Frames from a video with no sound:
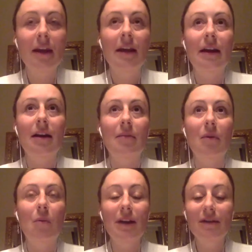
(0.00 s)

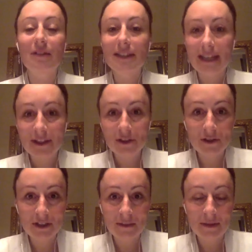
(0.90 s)
what invitation
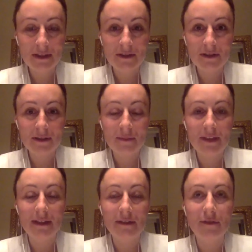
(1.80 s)
you can be to
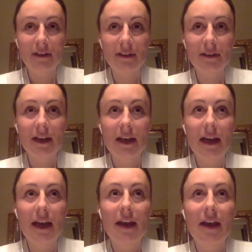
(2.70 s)
something different.
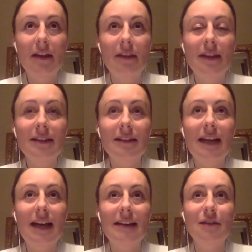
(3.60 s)
this
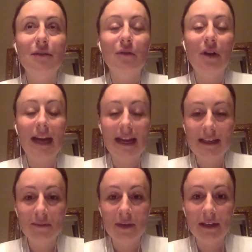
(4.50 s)
class is for
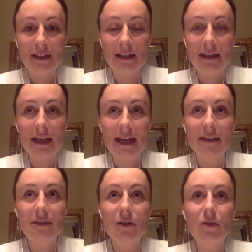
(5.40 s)
anybody. And
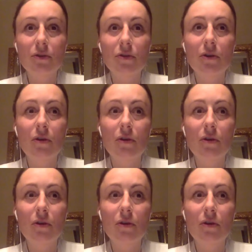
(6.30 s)
it's also